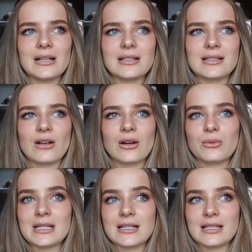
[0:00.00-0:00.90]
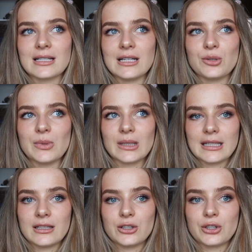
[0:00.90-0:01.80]
it's not always nice to hear, but
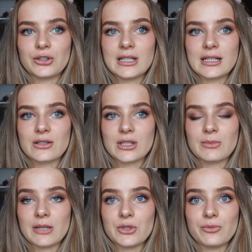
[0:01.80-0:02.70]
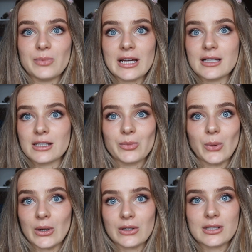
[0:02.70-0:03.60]
like your critics are sometimes your biggest
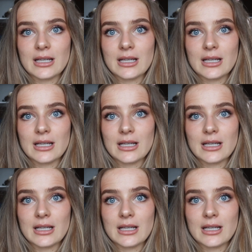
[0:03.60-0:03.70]
supporters,